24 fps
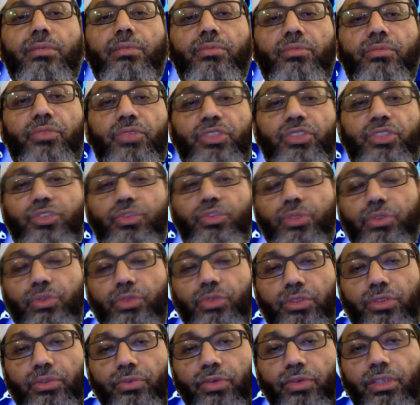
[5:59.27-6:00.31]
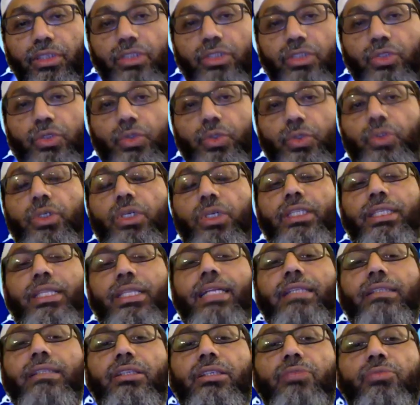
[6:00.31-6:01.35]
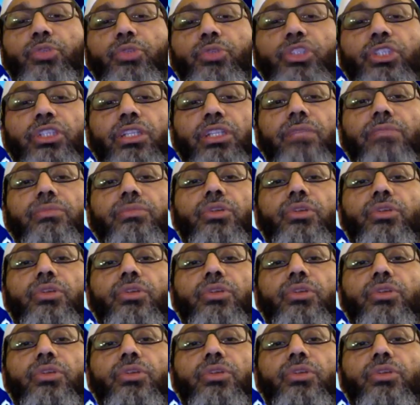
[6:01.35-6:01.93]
Which was referring to that the Muslims